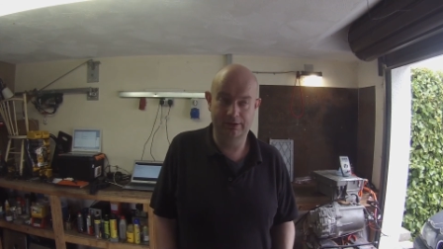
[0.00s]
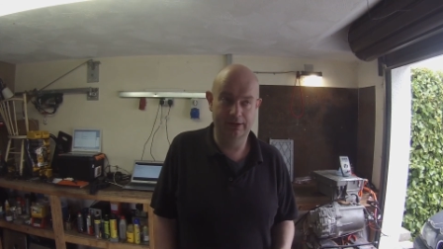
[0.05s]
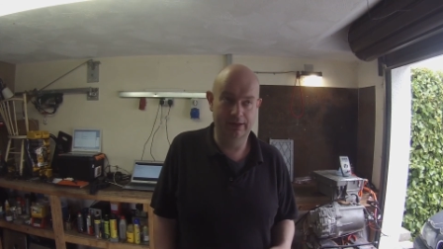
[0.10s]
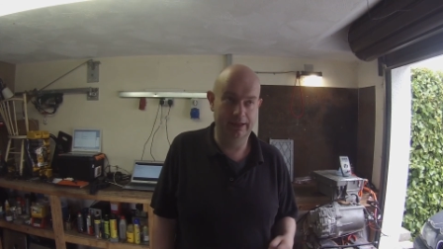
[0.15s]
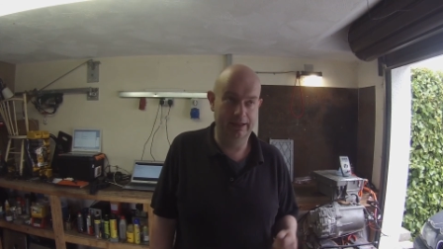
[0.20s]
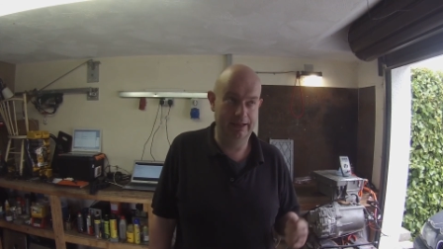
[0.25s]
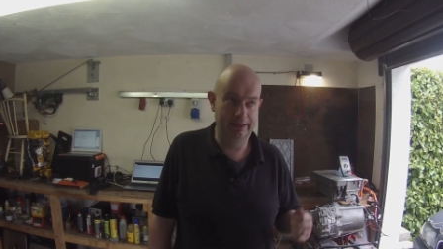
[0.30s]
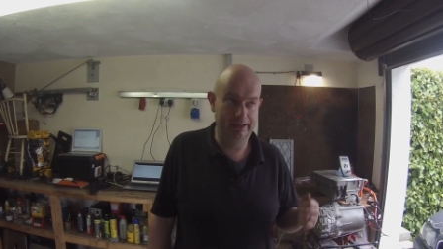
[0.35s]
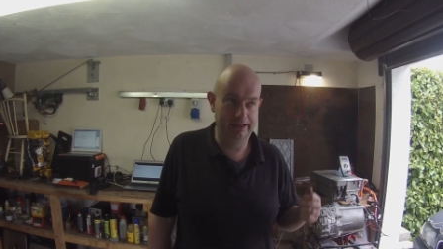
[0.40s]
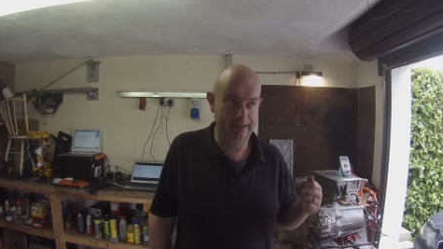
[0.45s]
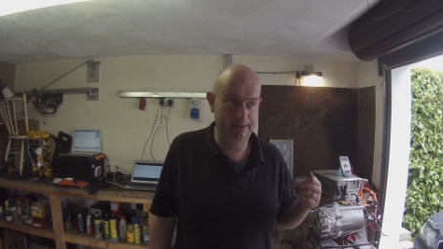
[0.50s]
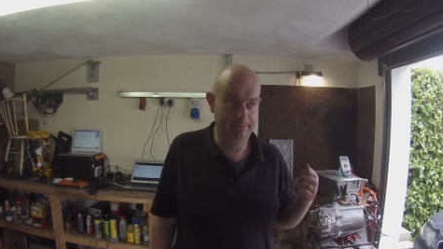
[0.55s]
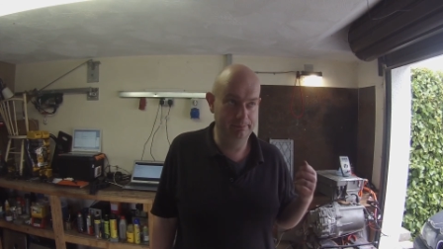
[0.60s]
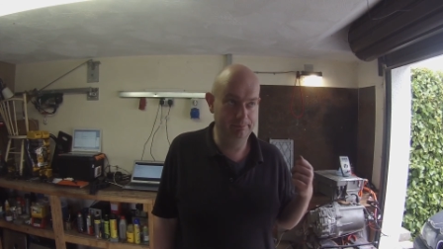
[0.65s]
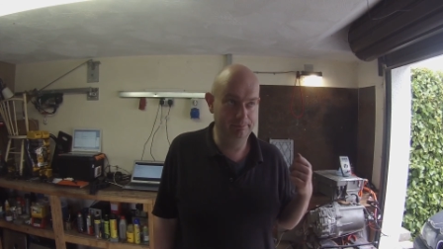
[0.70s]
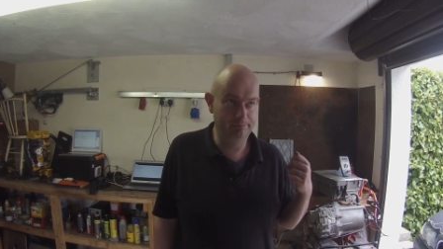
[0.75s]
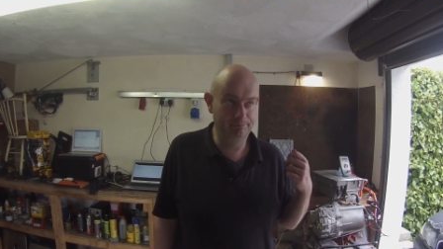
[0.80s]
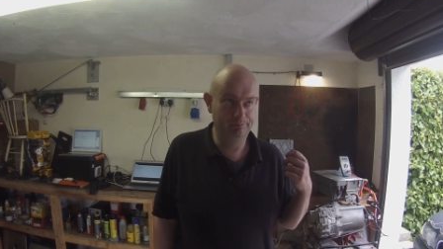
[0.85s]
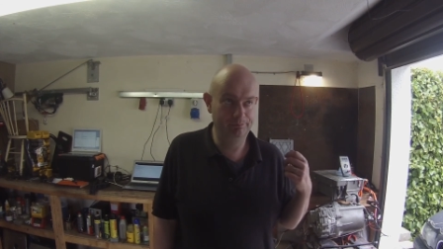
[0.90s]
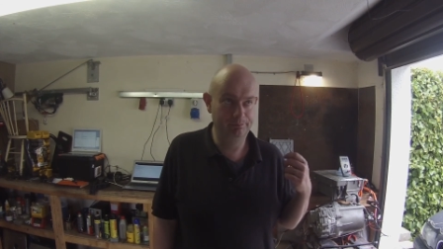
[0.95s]

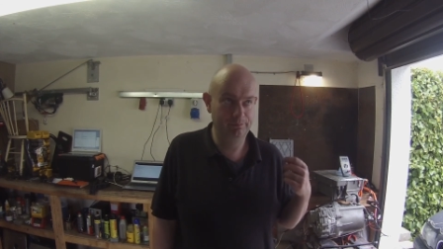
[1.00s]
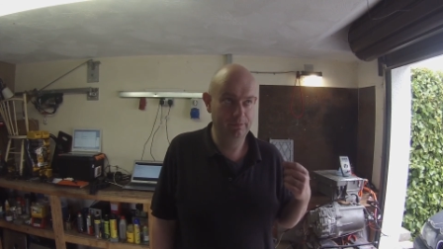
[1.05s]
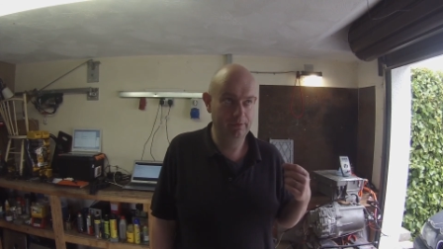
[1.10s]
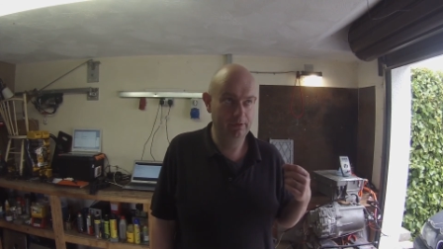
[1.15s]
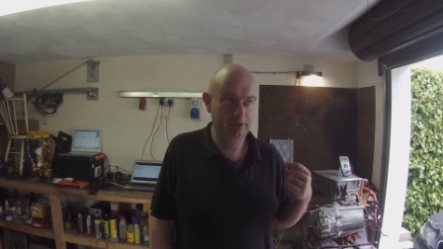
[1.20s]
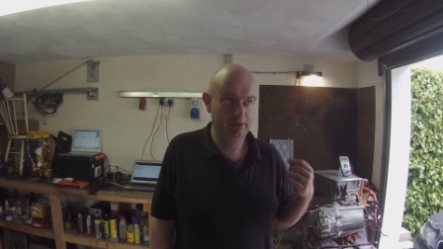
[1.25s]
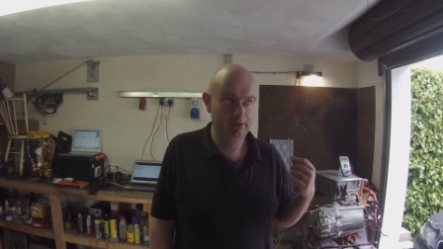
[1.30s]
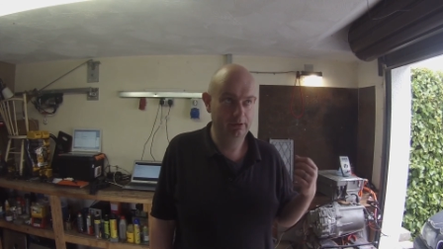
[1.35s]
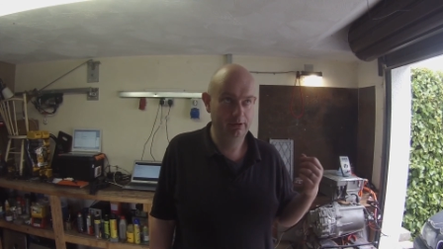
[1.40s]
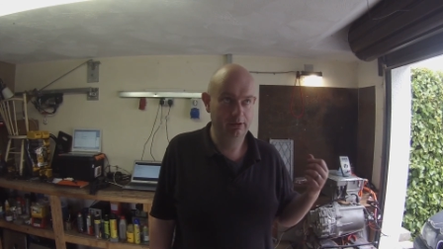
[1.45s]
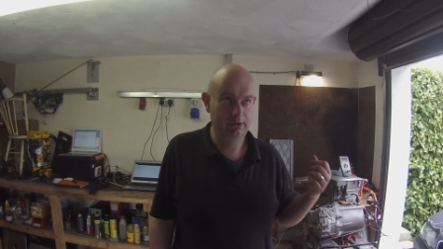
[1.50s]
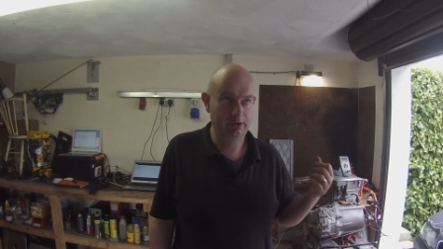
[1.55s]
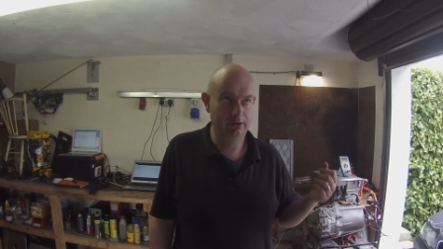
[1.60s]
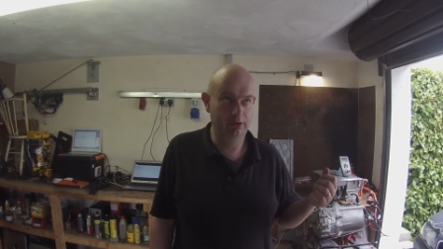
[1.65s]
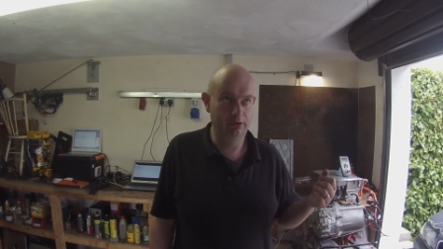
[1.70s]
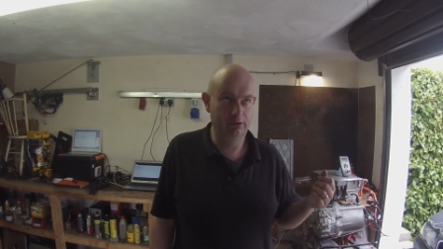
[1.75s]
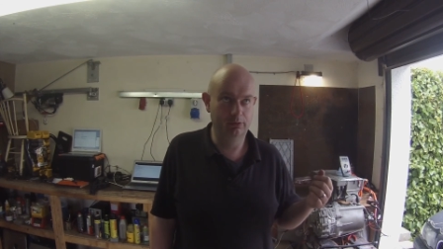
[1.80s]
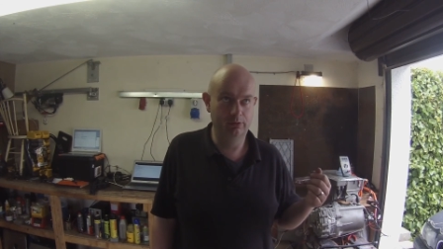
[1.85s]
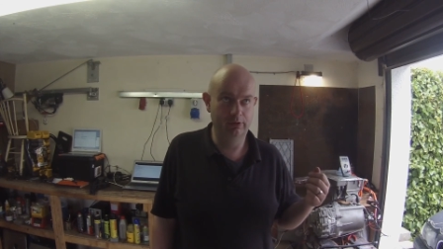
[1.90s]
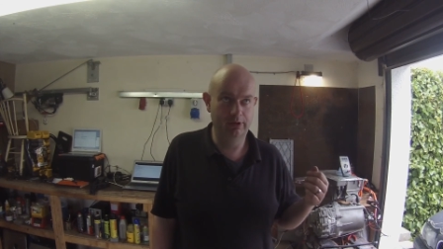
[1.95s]
um, you
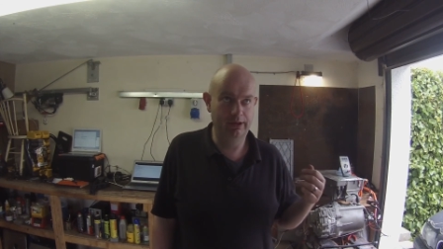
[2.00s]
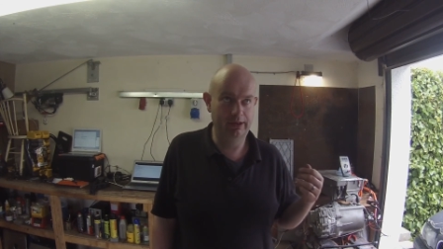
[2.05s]
know,